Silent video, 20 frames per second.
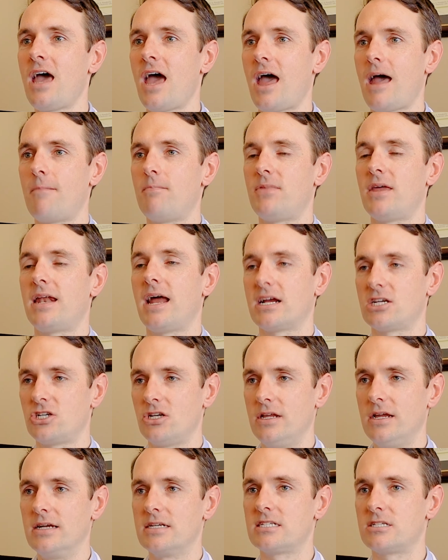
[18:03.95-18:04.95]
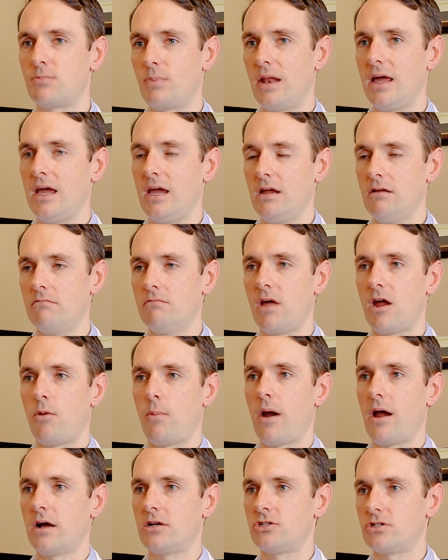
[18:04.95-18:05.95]
that actually explain how
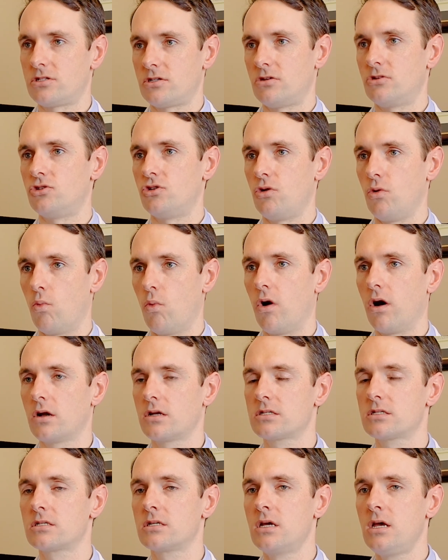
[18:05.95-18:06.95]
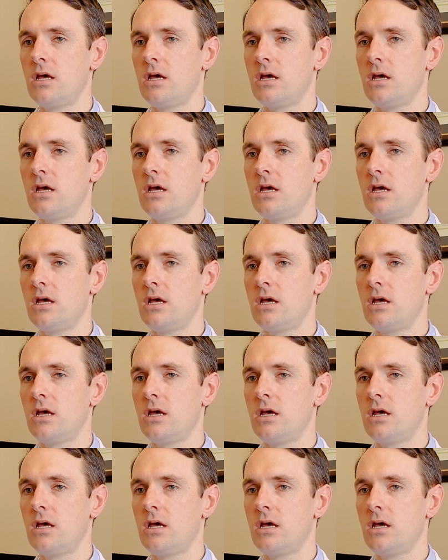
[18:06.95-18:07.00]
bariatric surgery works.